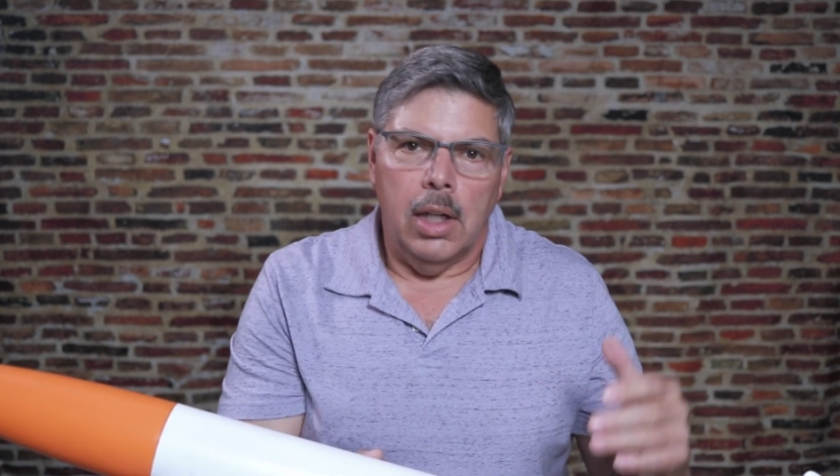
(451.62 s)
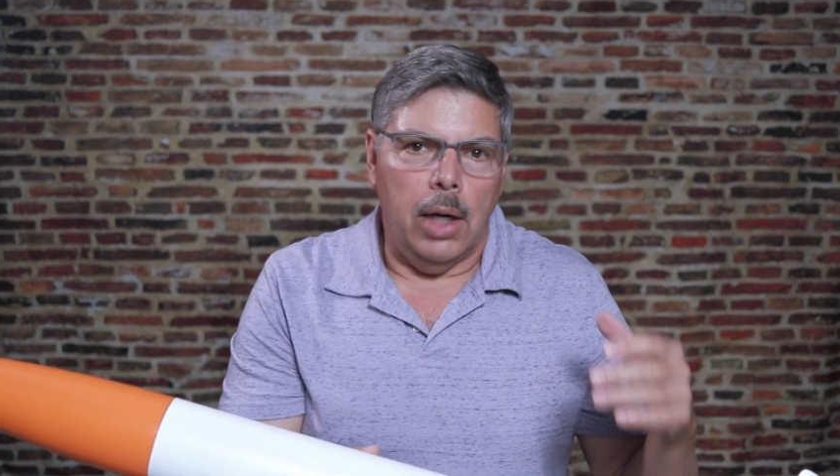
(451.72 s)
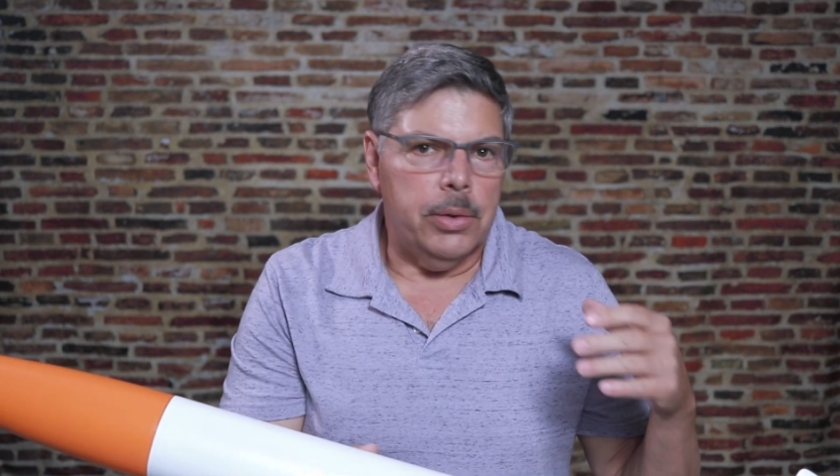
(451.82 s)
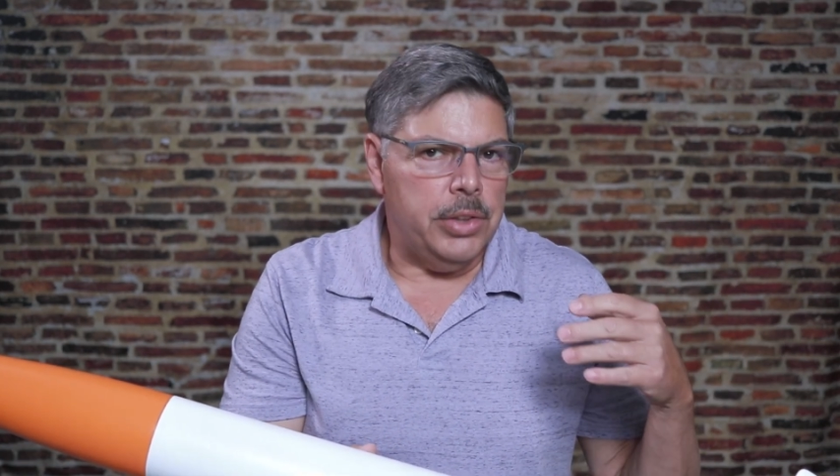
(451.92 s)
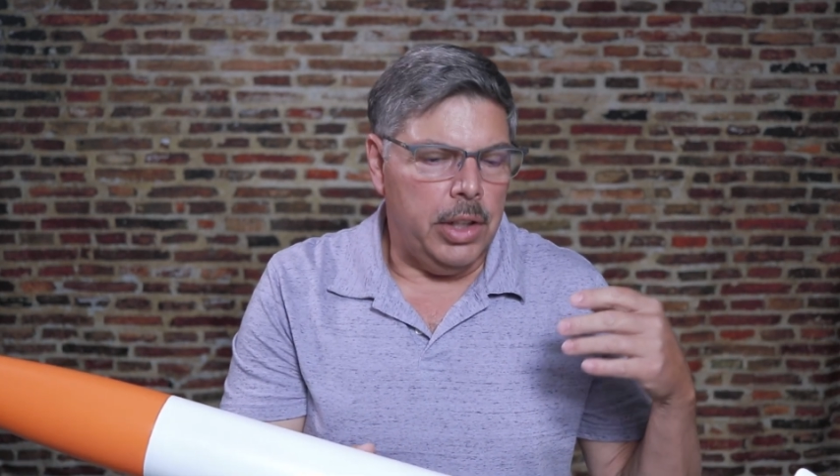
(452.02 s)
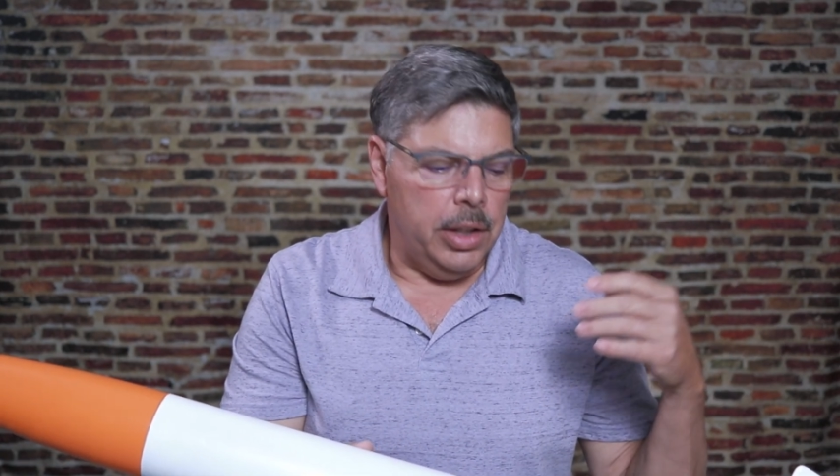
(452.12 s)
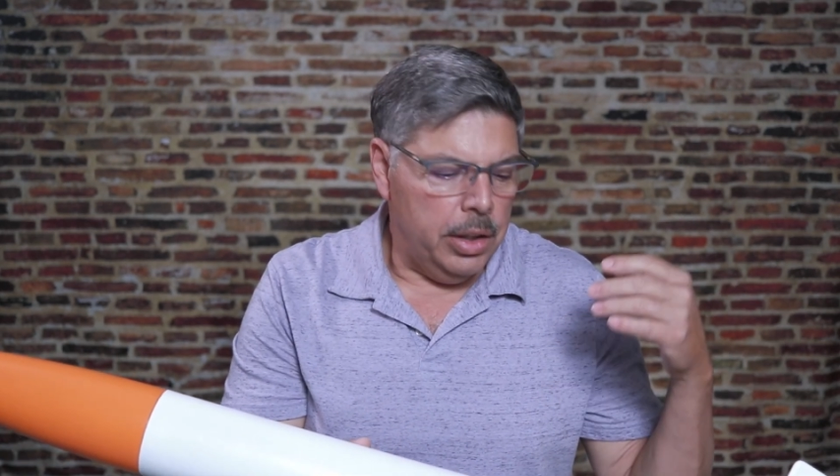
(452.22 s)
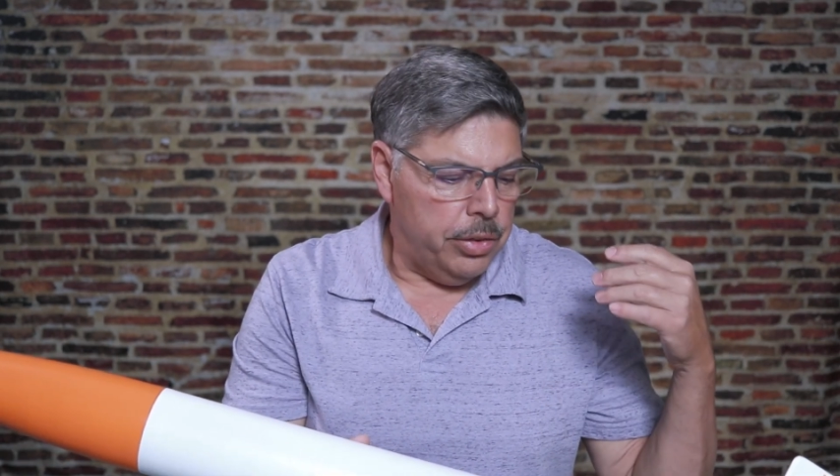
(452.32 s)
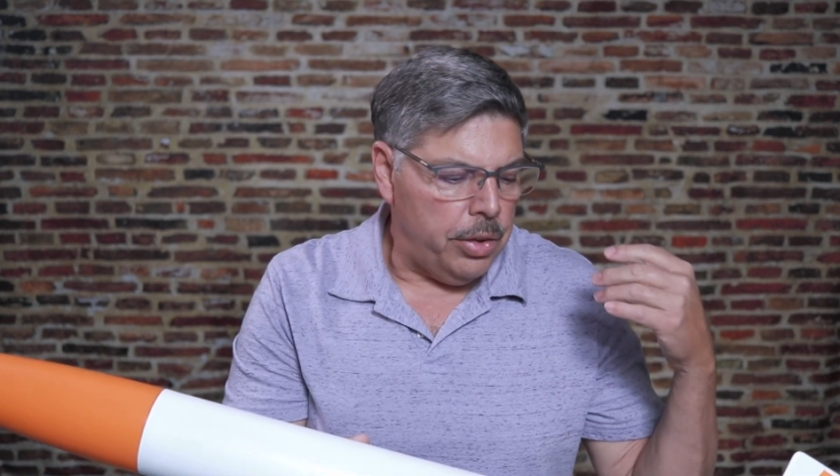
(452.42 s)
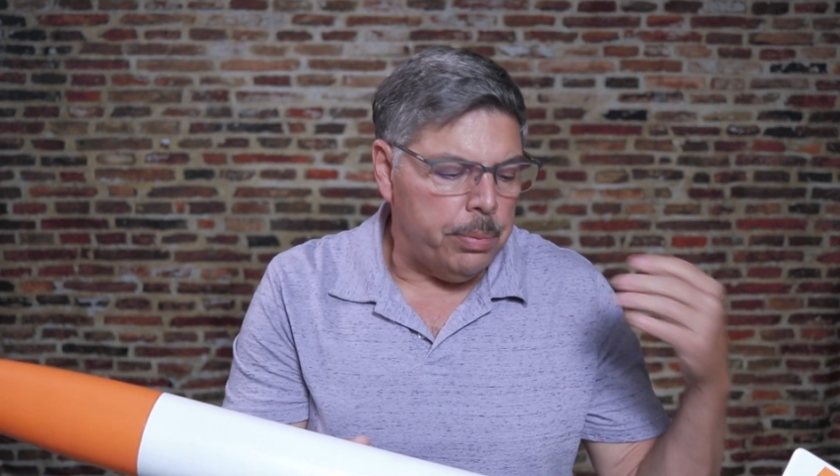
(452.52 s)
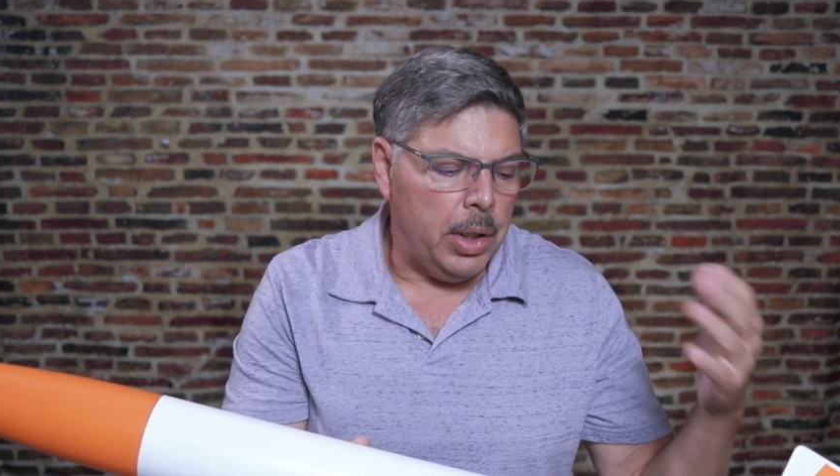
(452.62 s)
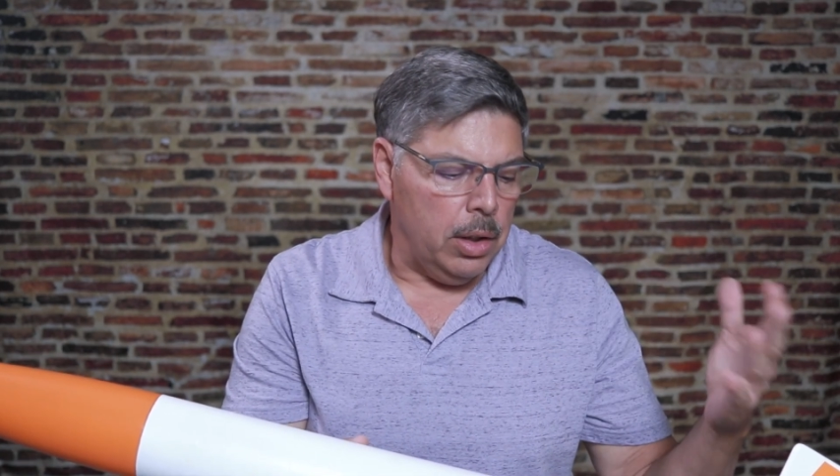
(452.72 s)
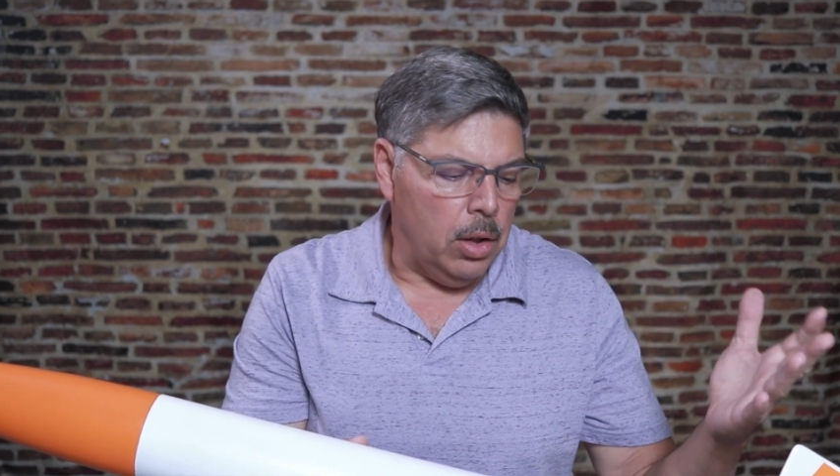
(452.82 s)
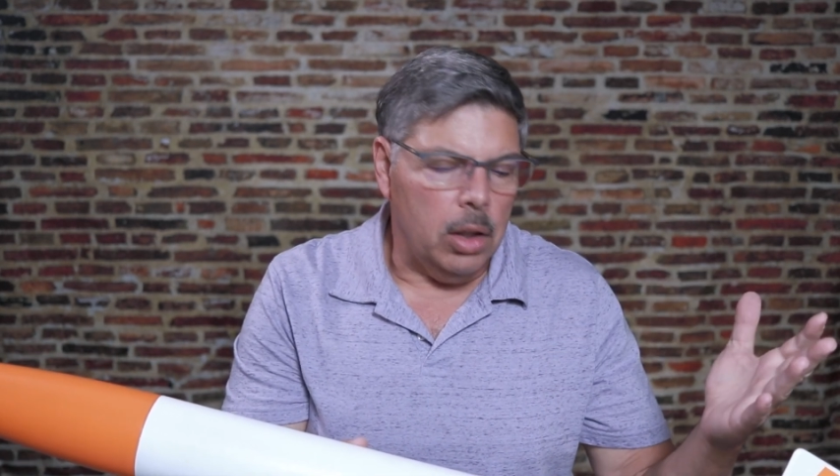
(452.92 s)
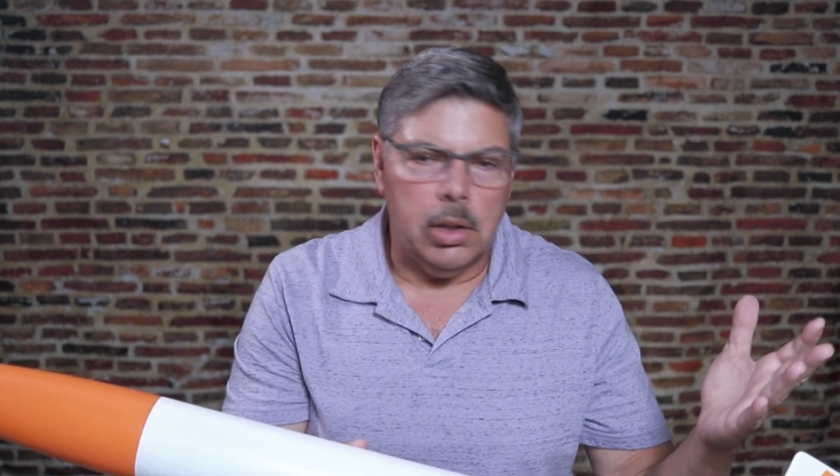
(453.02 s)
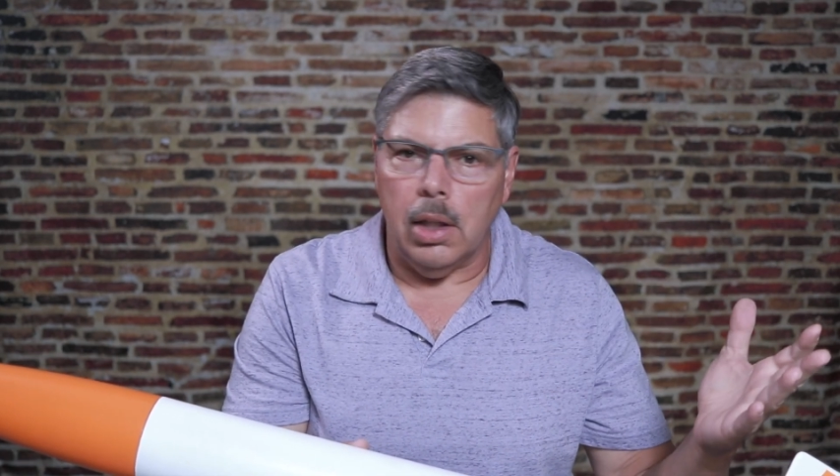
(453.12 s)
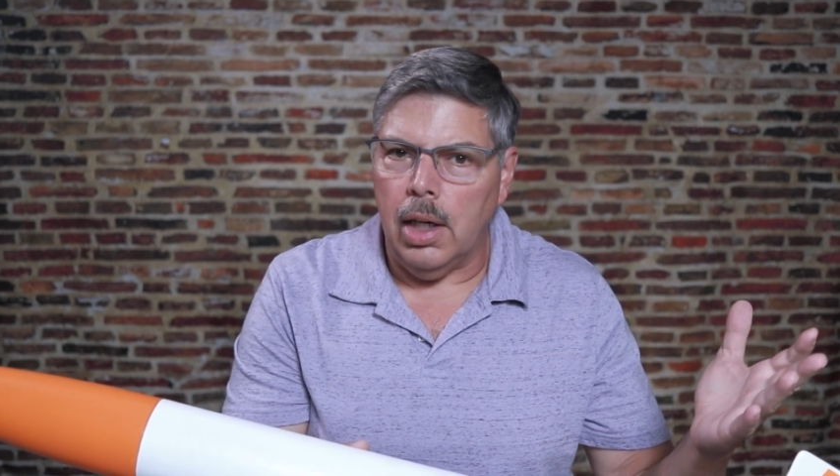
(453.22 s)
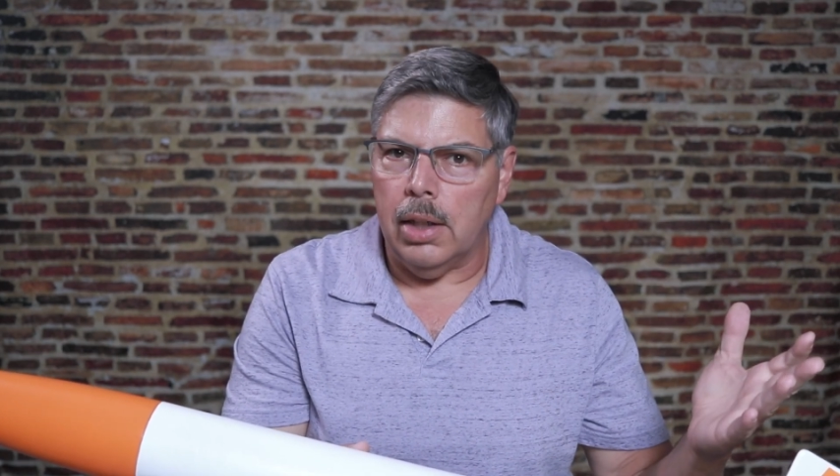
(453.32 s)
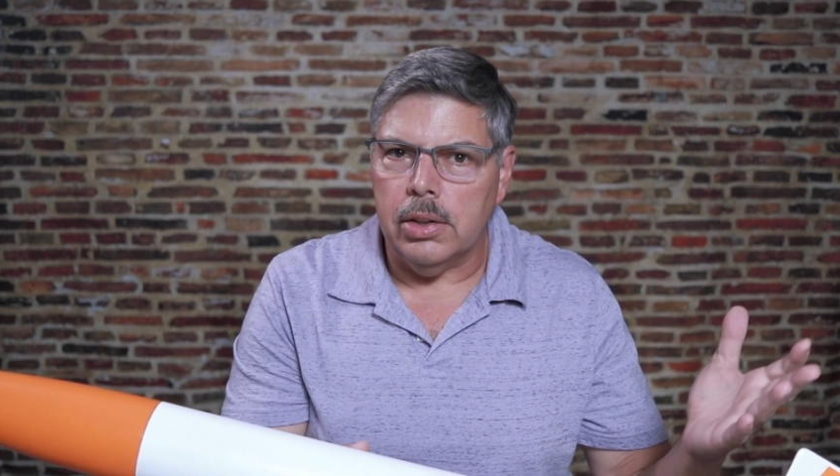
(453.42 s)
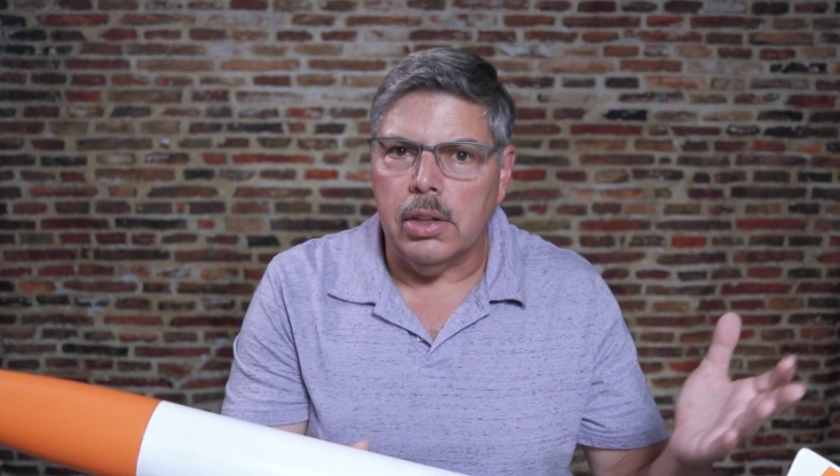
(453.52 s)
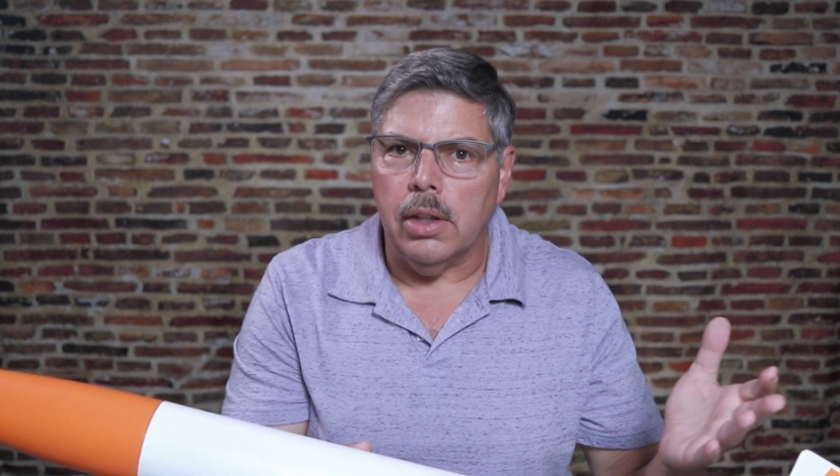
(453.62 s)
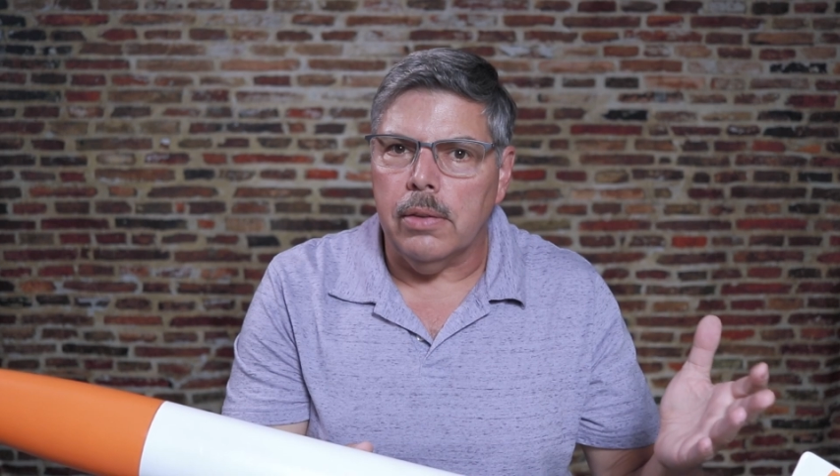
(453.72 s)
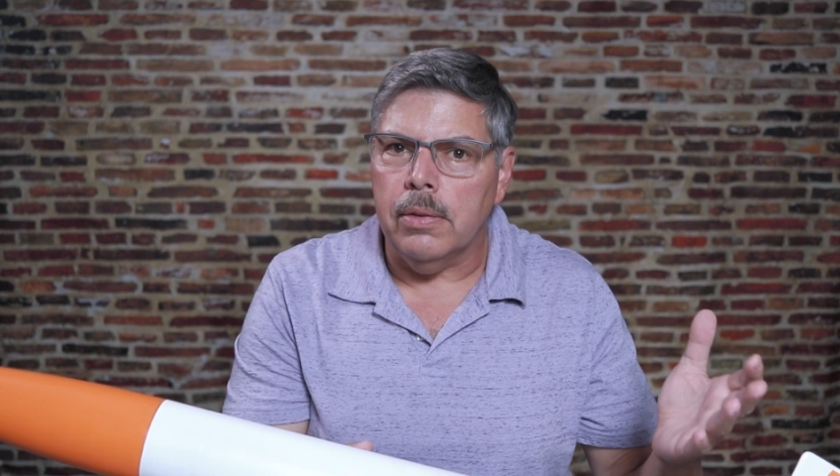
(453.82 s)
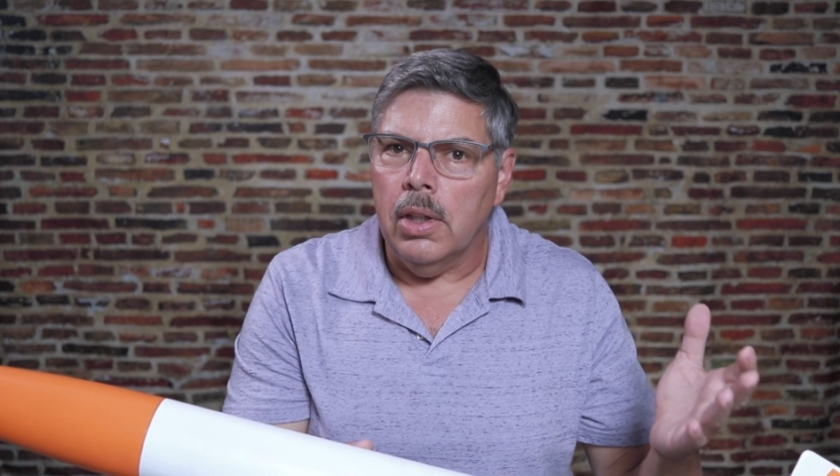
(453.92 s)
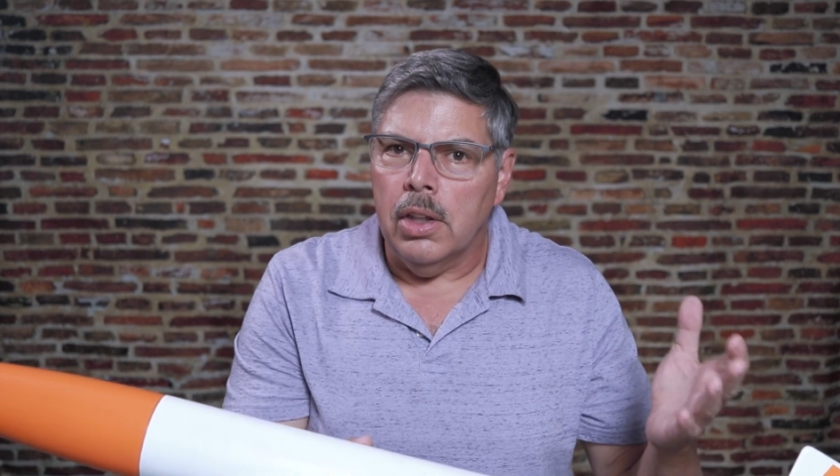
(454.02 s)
I was thinking something along the lines of